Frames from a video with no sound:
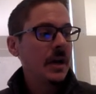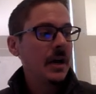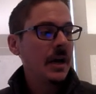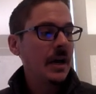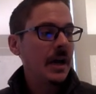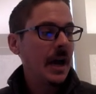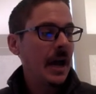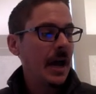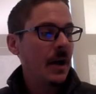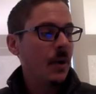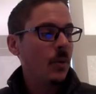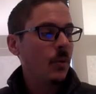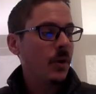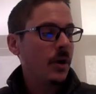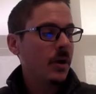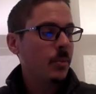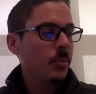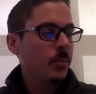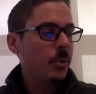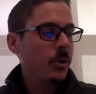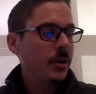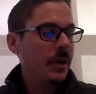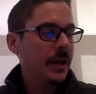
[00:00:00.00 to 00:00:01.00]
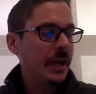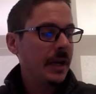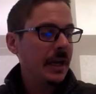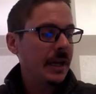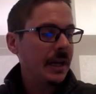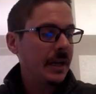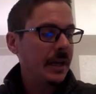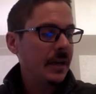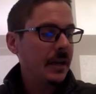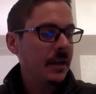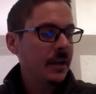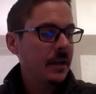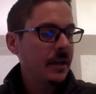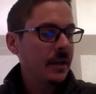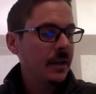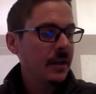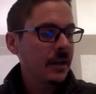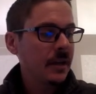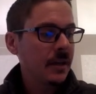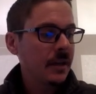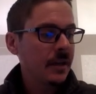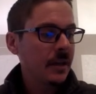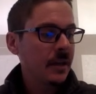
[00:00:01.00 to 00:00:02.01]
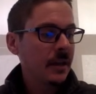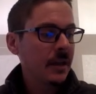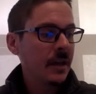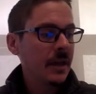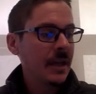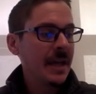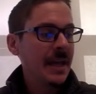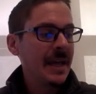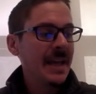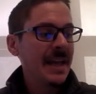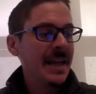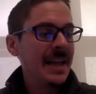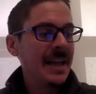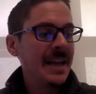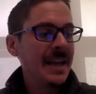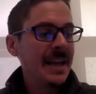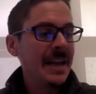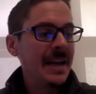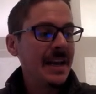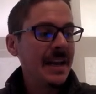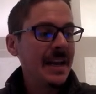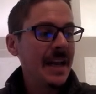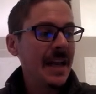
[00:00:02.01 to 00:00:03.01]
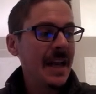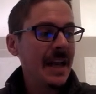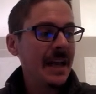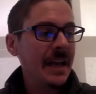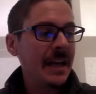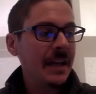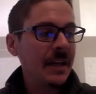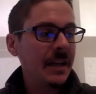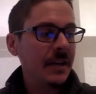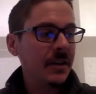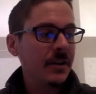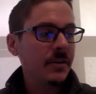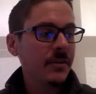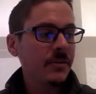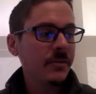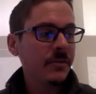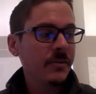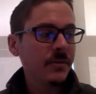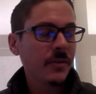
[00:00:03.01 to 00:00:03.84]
I want to put in negative